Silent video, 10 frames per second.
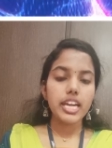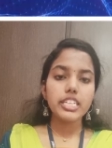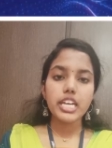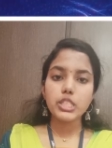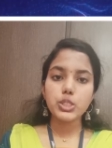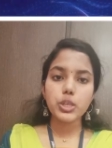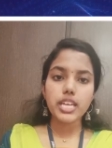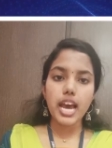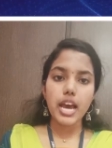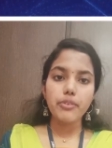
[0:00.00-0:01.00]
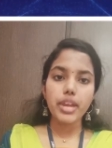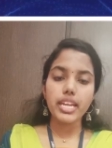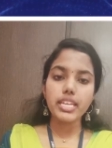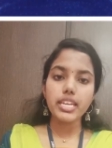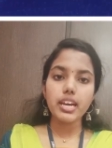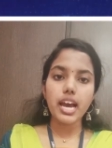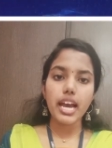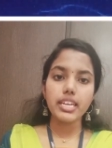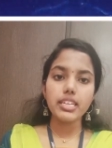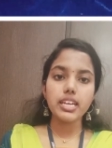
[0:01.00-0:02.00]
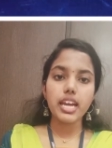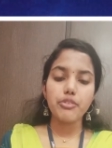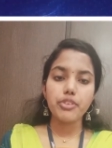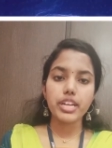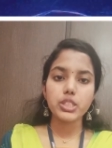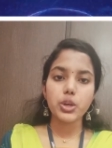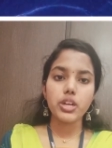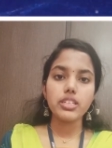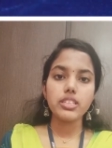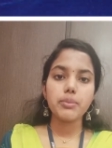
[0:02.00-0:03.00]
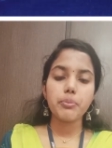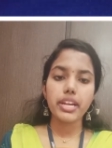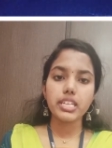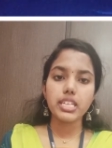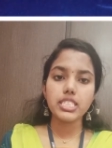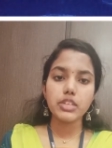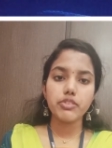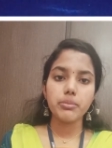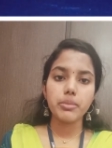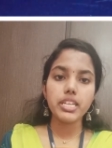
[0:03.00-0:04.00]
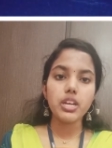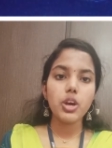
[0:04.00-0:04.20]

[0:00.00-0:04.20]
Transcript: It does not have any high effect on the pregnancy women